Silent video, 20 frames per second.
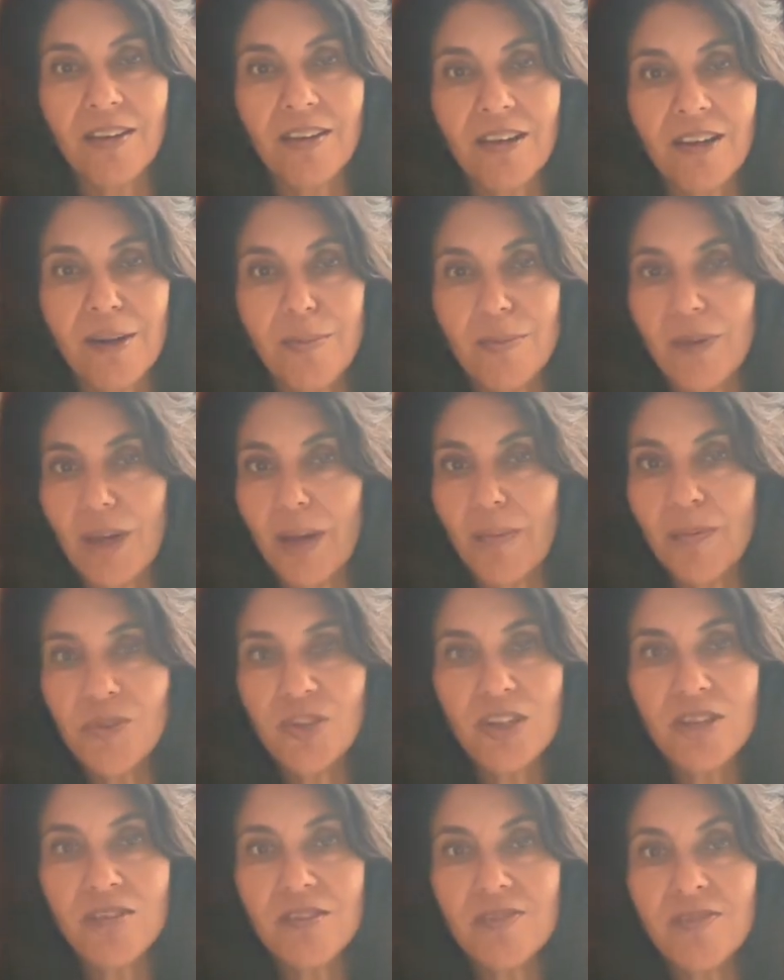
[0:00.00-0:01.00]
I'm
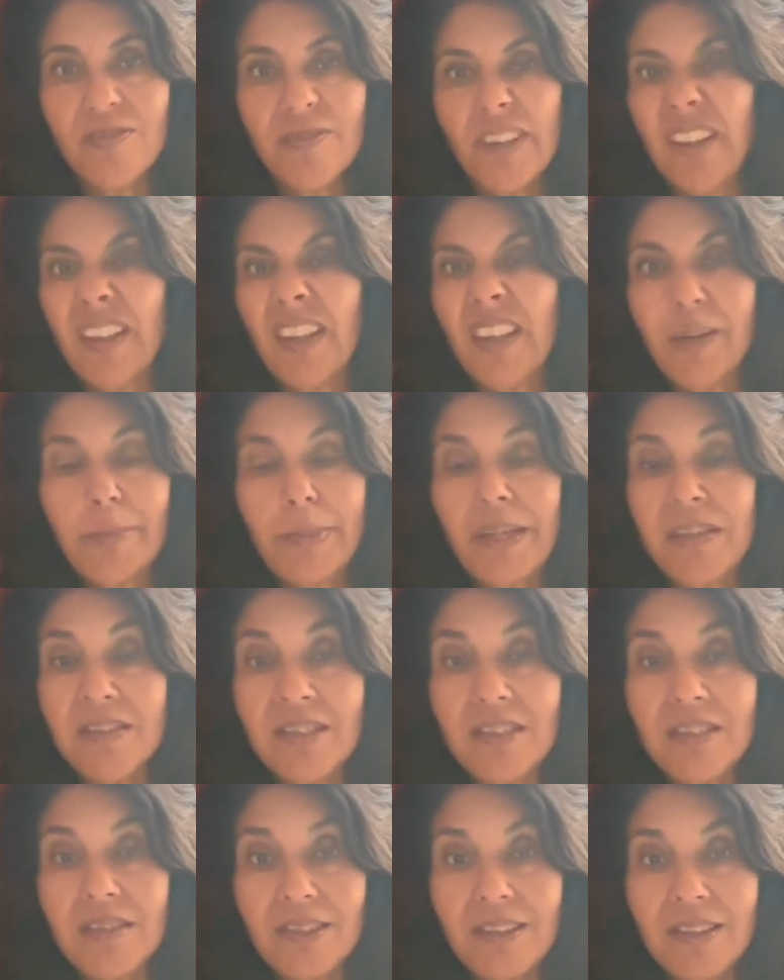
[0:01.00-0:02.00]
just feeling
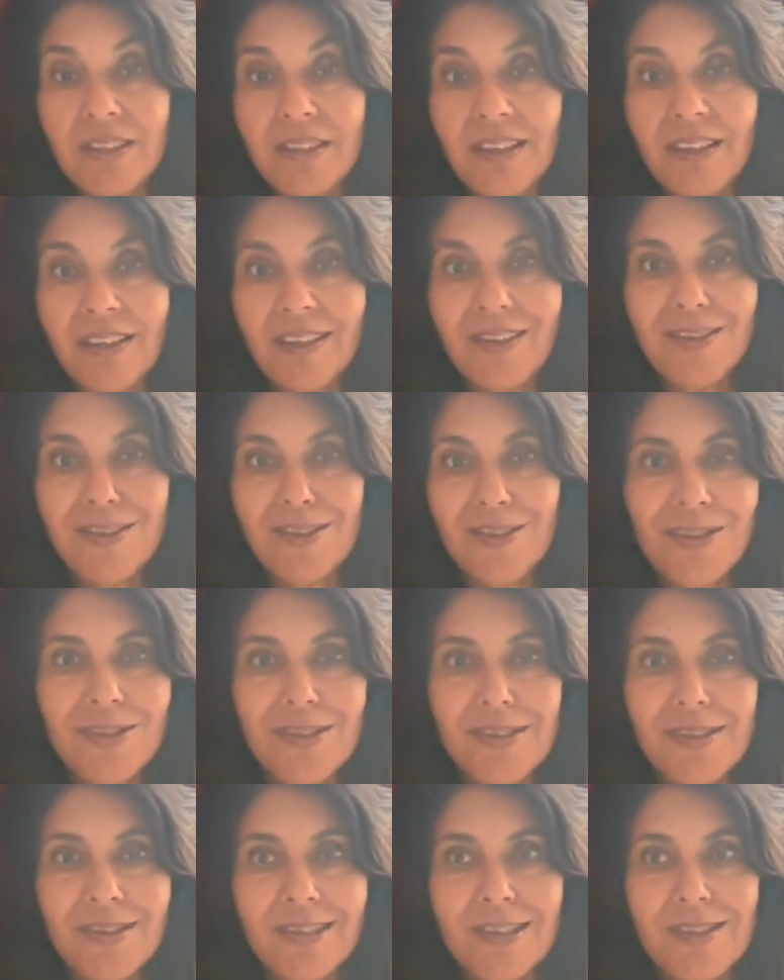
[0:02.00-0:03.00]
messy right now. There's just
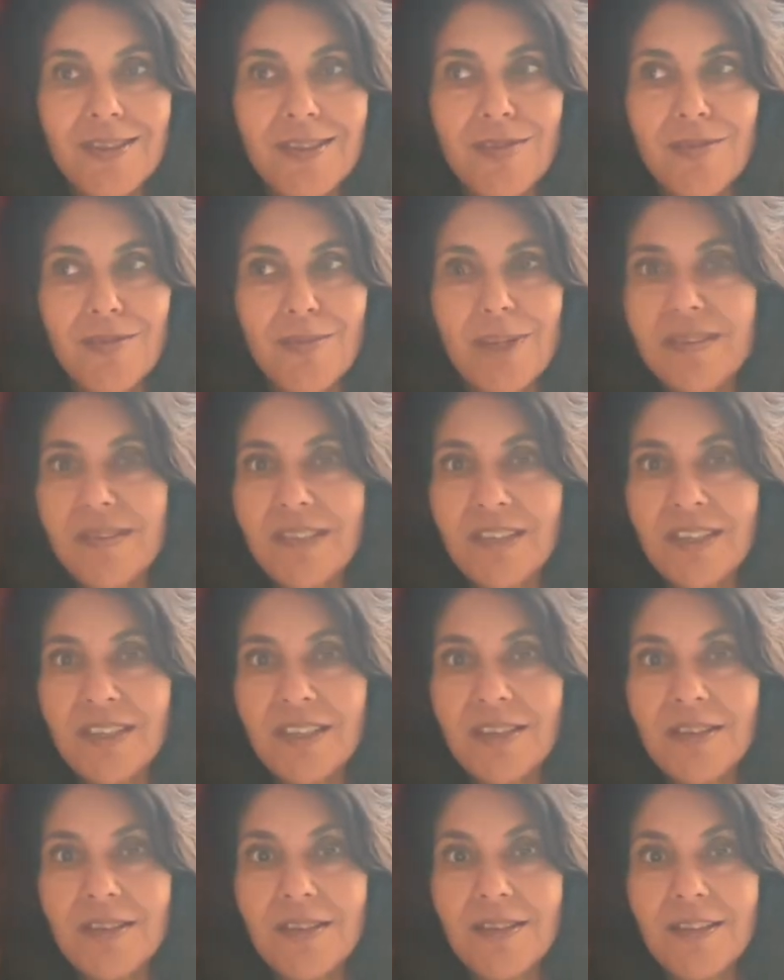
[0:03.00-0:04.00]
a sense of
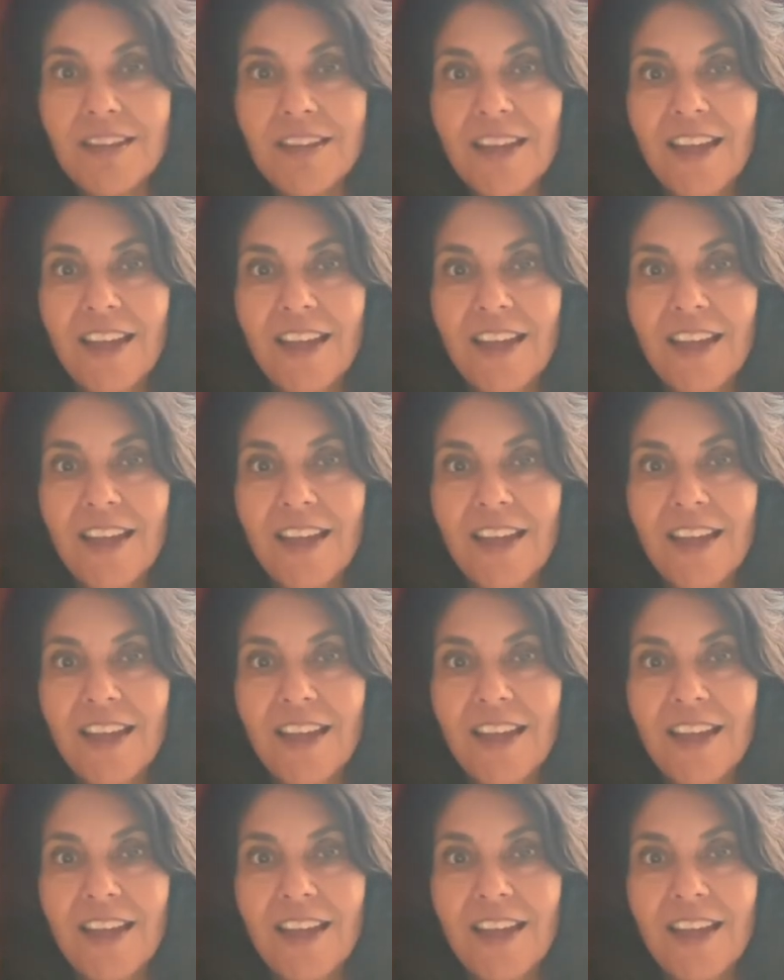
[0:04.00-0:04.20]
messiness.